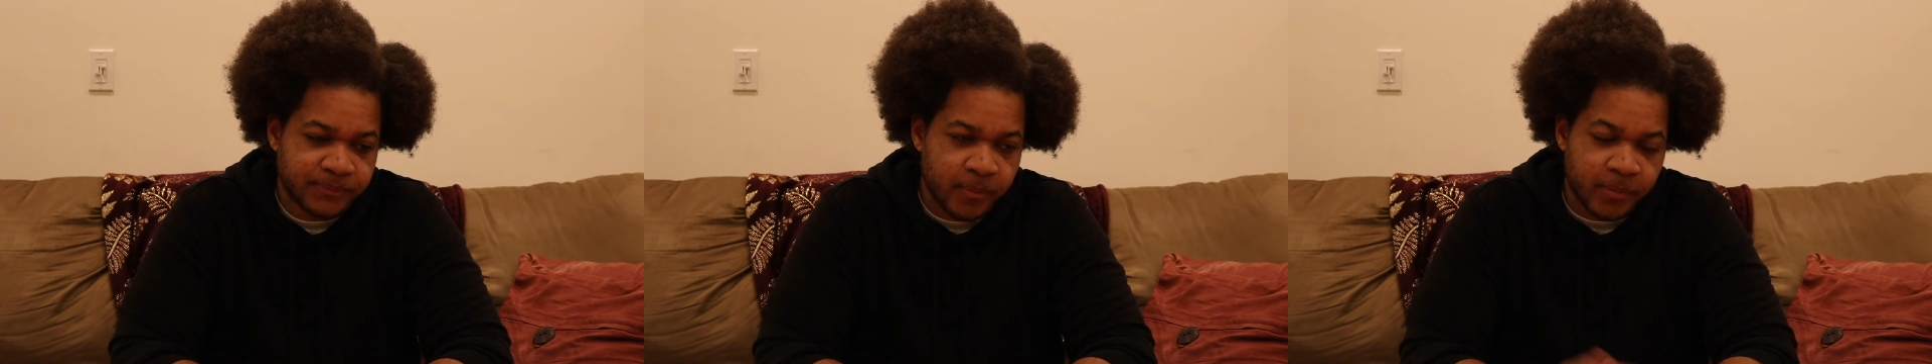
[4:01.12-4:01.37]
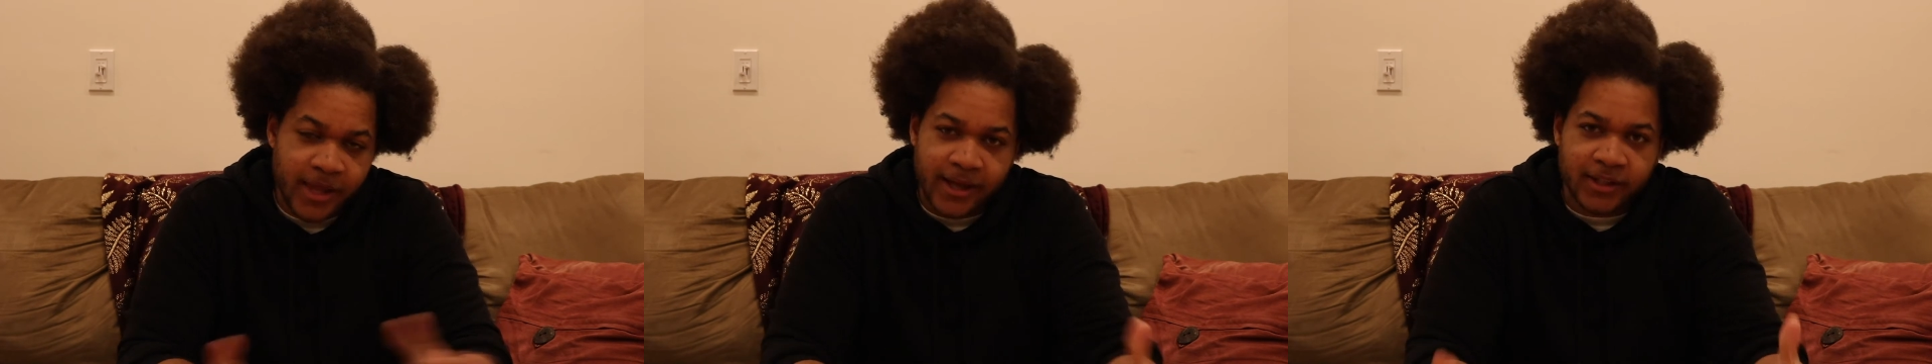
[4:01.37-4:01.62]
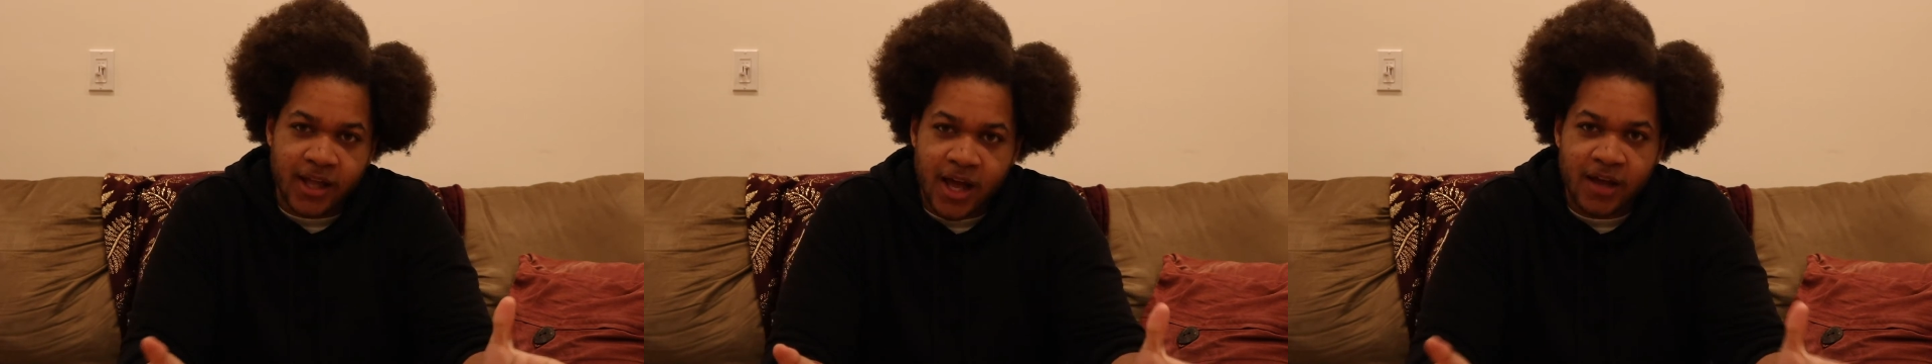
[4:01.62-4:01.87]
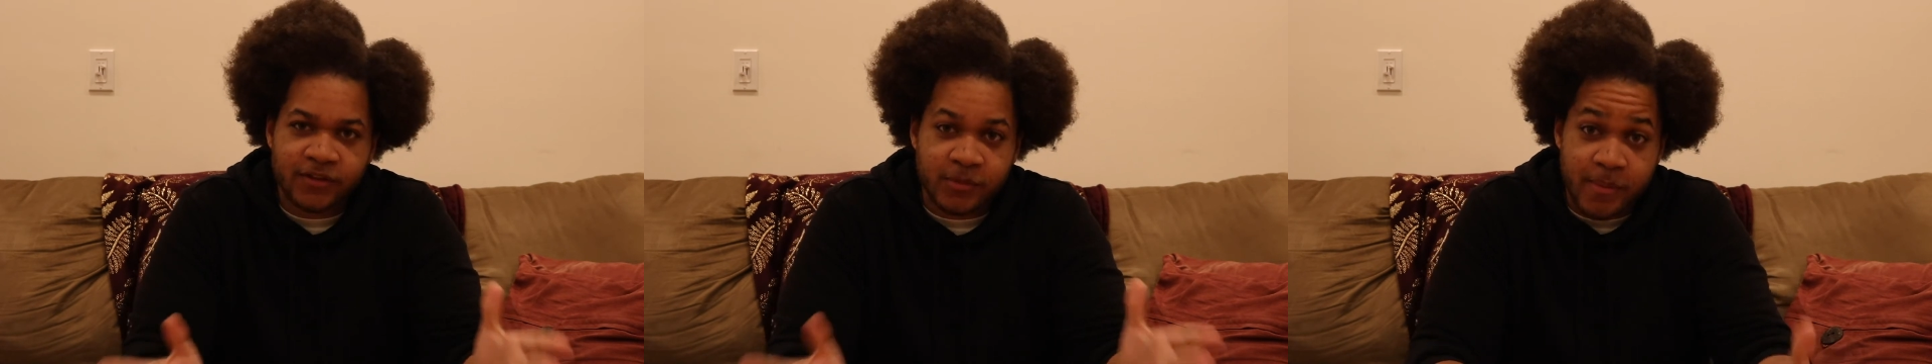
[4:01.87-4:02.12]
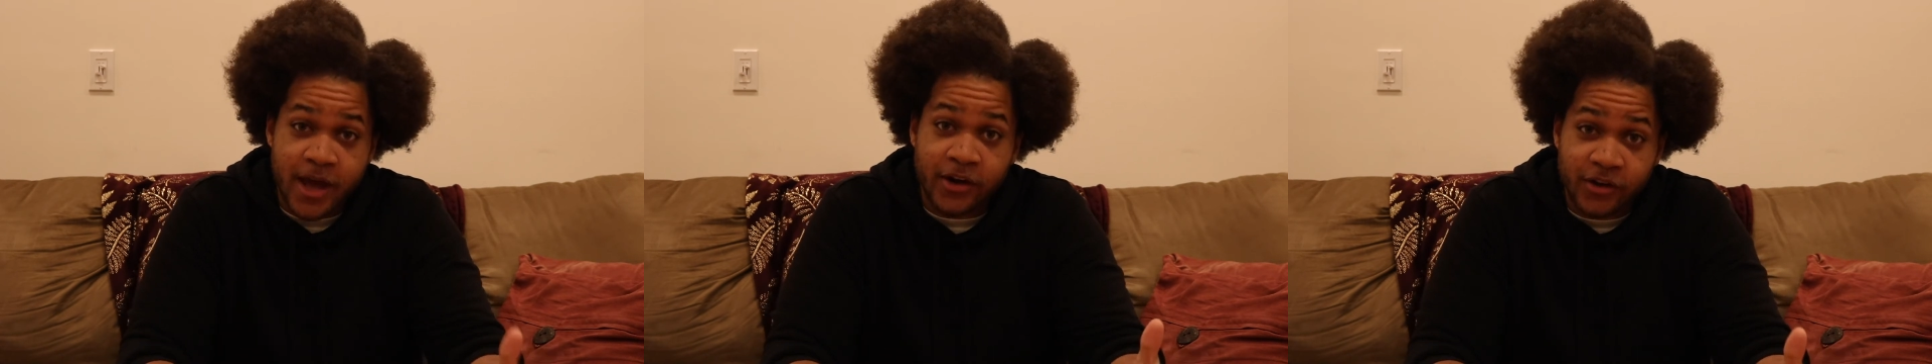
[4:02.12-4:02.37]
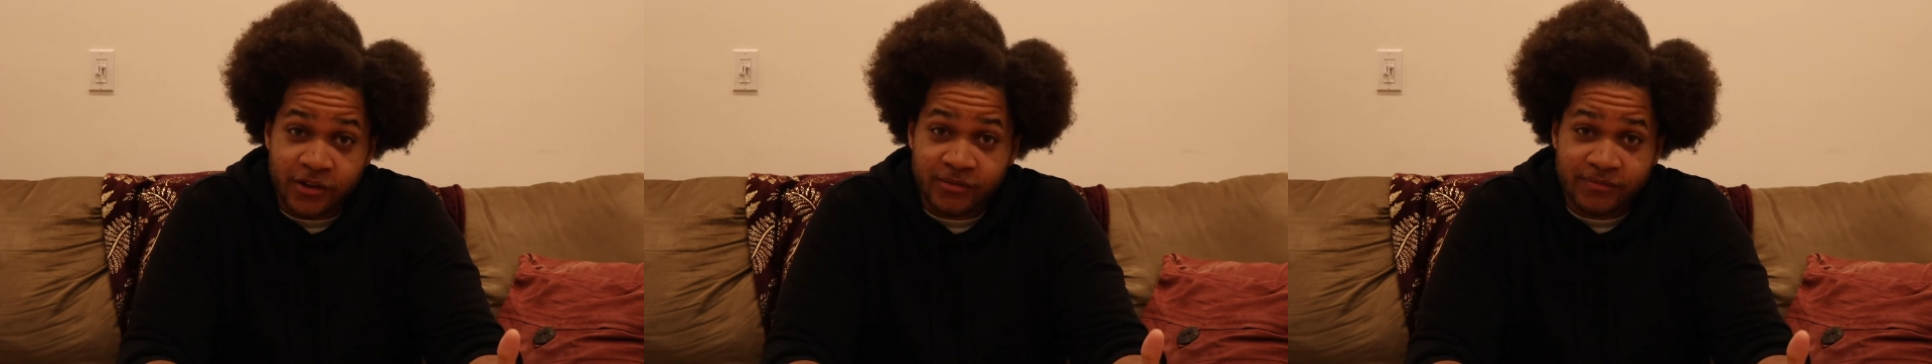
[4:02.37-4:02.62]
Black Lives
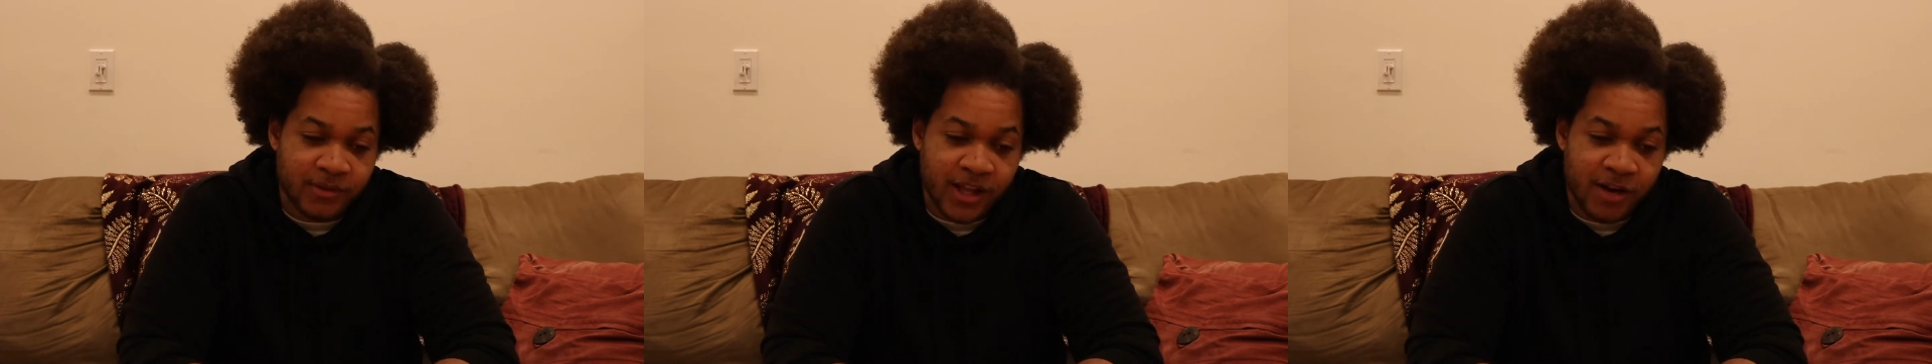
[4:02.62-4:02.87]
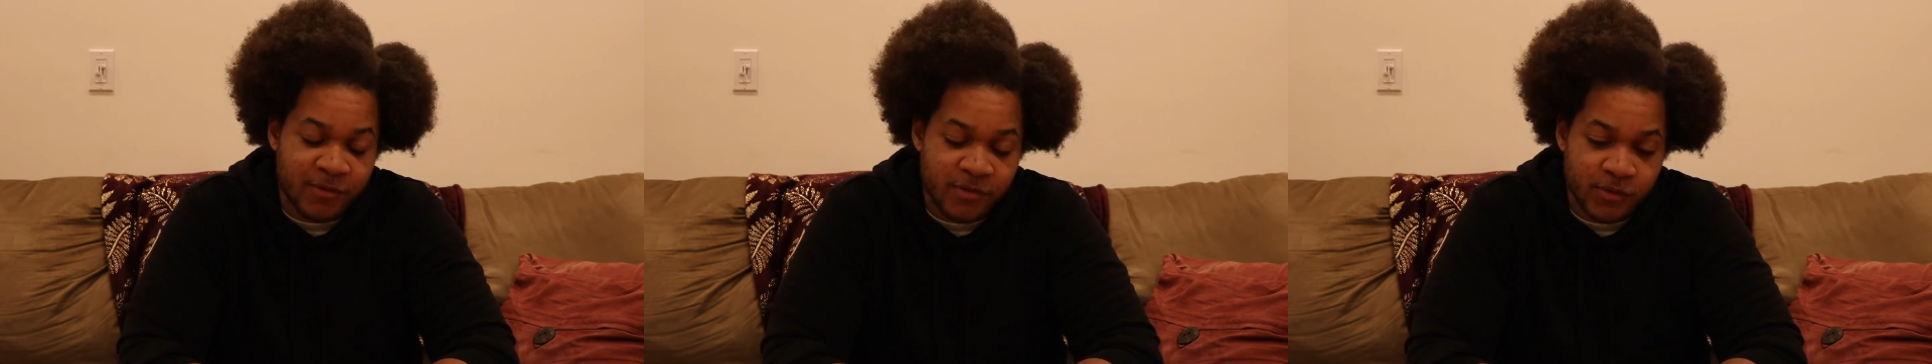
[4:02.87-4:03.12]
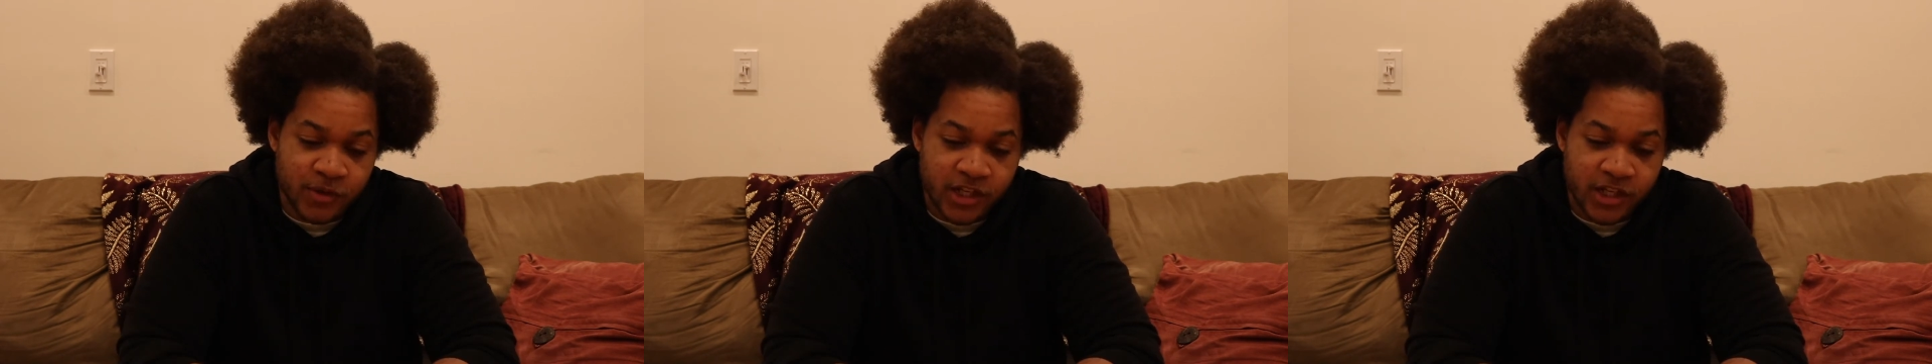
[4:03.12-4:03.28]
Matter. A lot of people